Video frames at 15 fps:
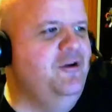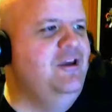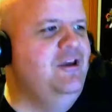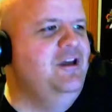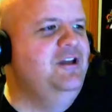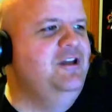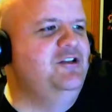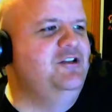
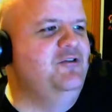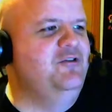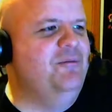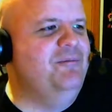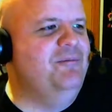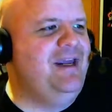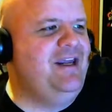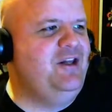to
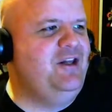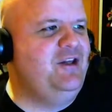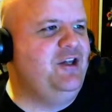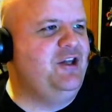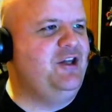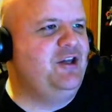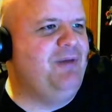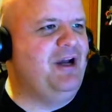Amazing
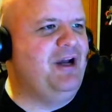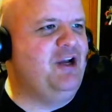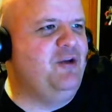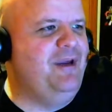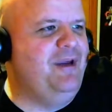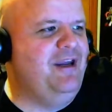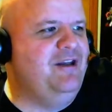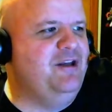
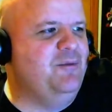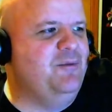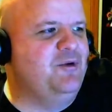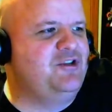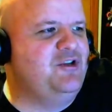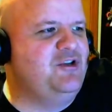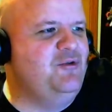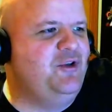Spider-Man number
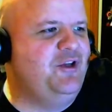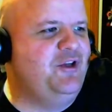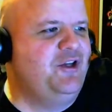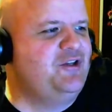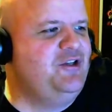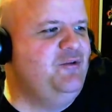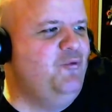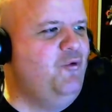
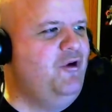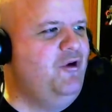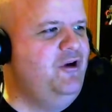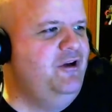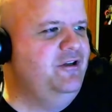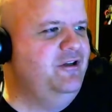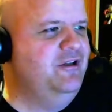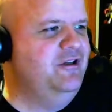
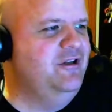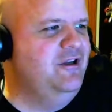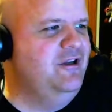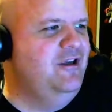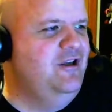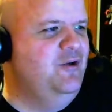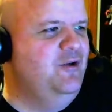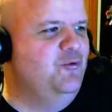261,
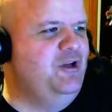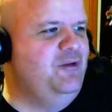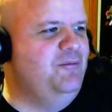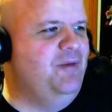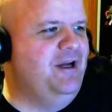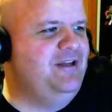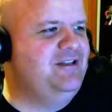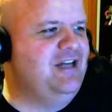written by
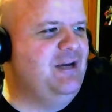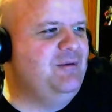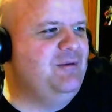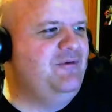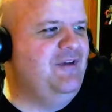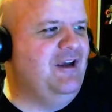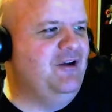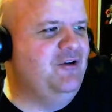Tom
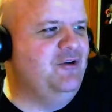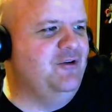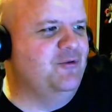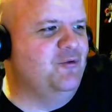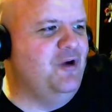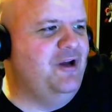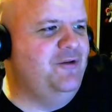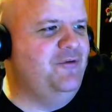DeFalco and
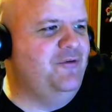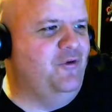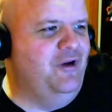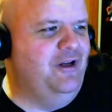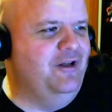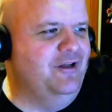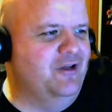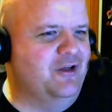Ron
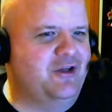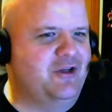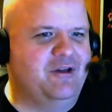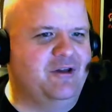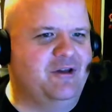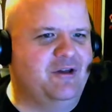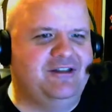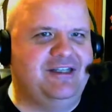Frenz, the
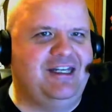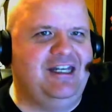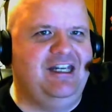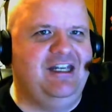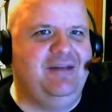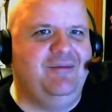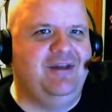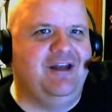
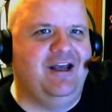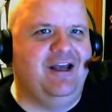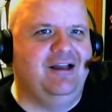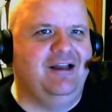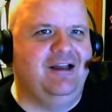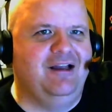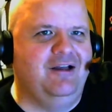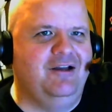team that I
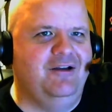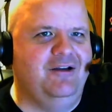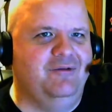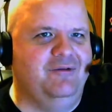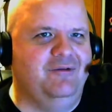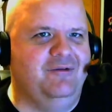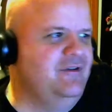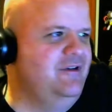love.
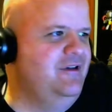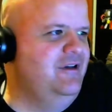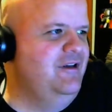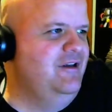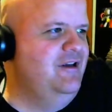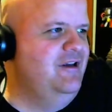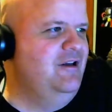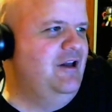
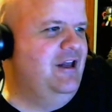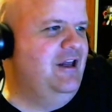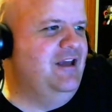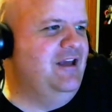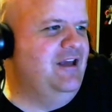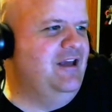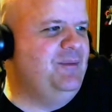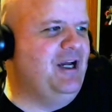And the
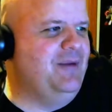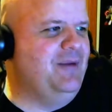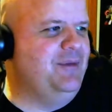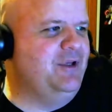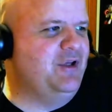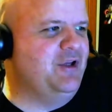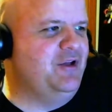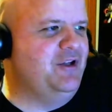Hobgoblins
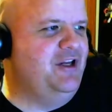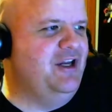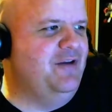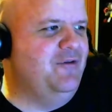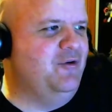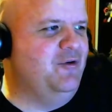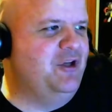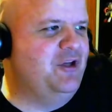on the cover
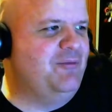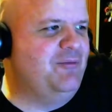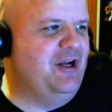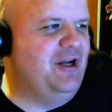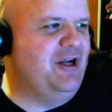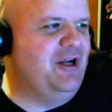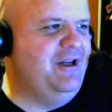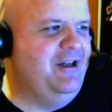with
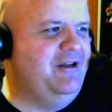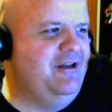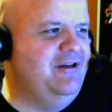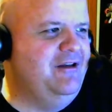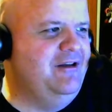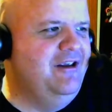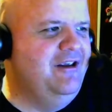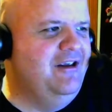Spider-Man
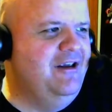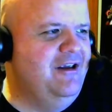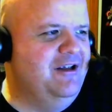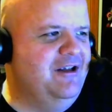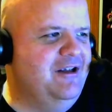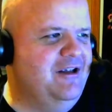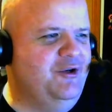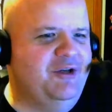
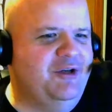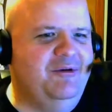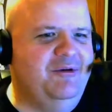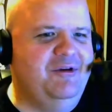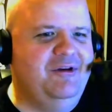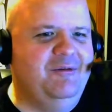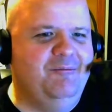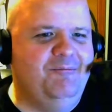
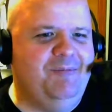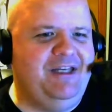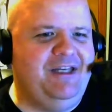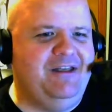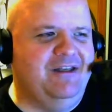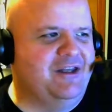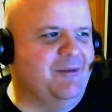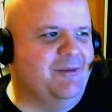looking beaten
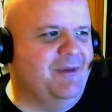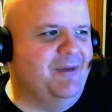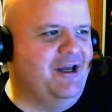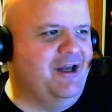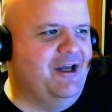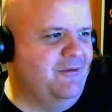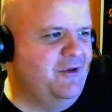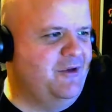at the
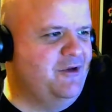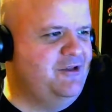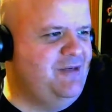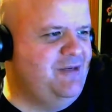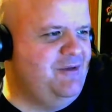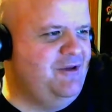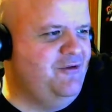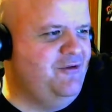bottom. So take me
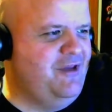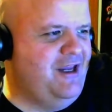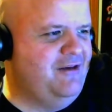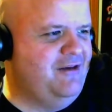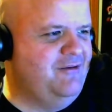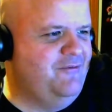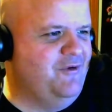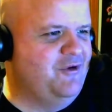through that
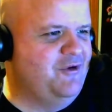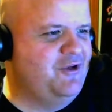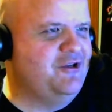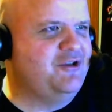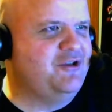first issue.